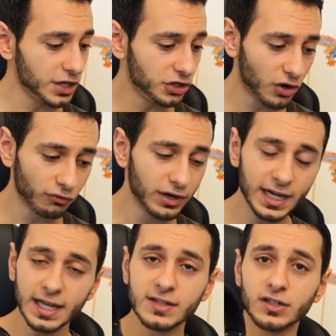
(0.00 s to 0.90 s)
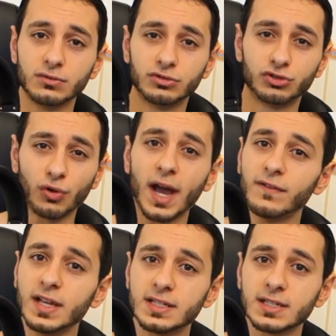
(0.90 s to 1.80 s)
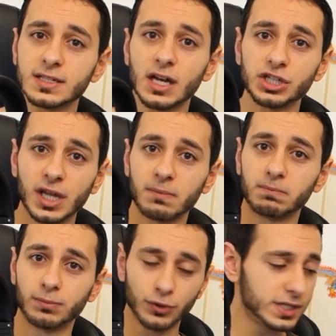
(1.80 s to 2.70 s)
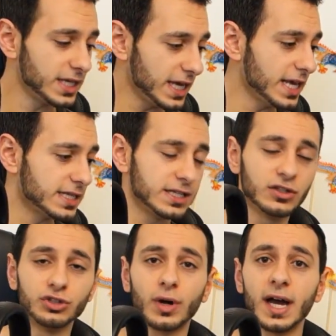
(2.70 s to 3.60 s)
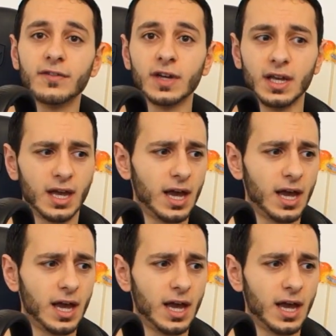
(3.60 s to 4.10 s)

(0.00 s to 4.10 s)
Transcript: you don't really need to drive these as such, they're pretty easy to drive,